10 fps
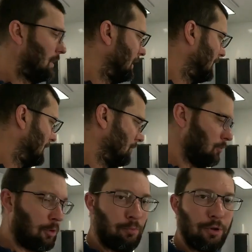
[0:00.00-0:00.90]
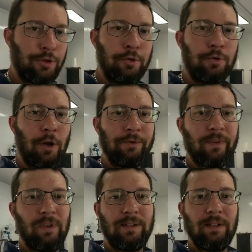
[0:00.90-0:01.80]
and we're going to put 2 coats
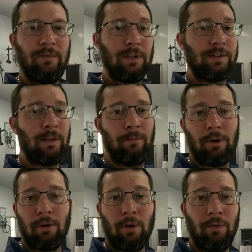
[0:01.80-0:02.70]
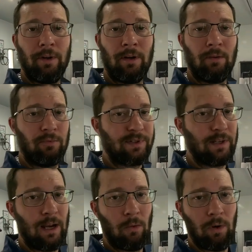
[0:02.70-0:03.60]
of VC5700 on there, and we'll
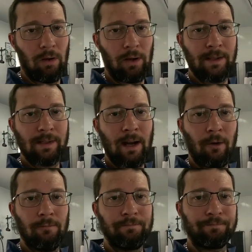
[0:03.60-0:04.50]
see how well it lays it out.